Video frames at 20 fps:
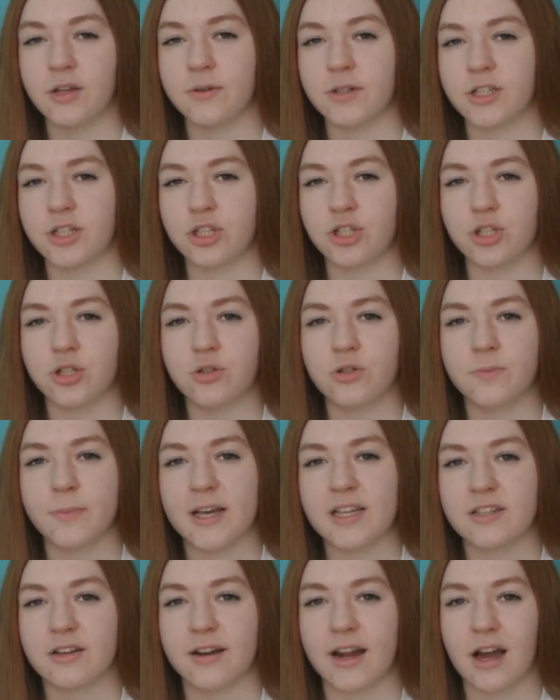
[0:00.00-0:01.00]
You get to choose
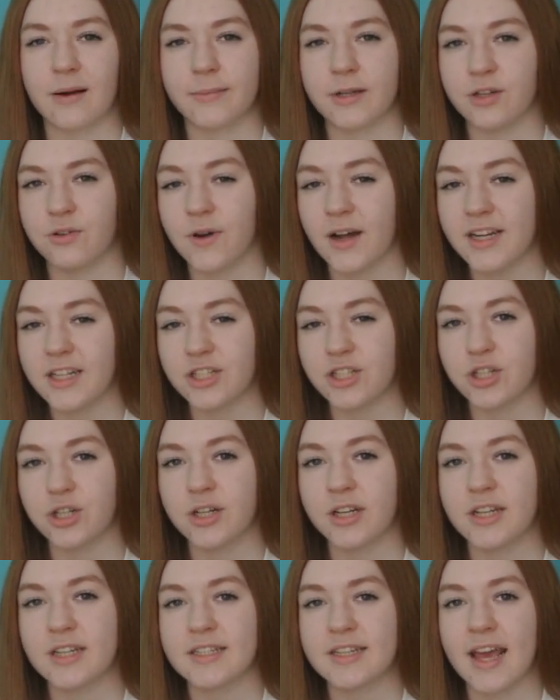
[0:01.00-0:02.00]
based on how many credits you're
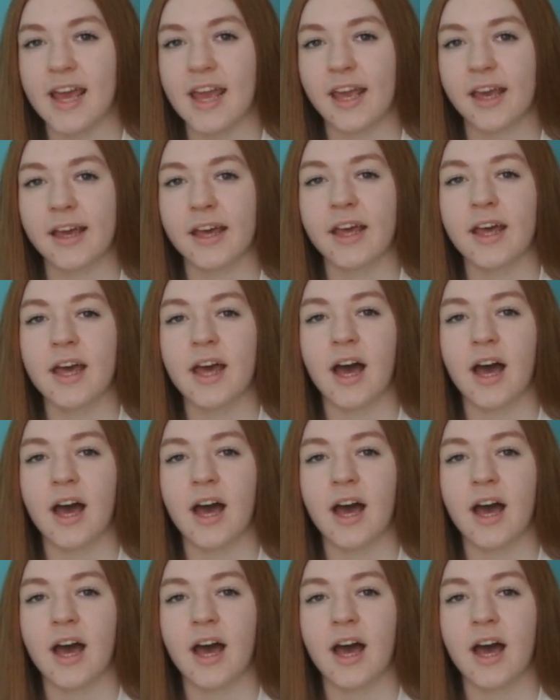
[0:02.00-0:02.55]
going to take,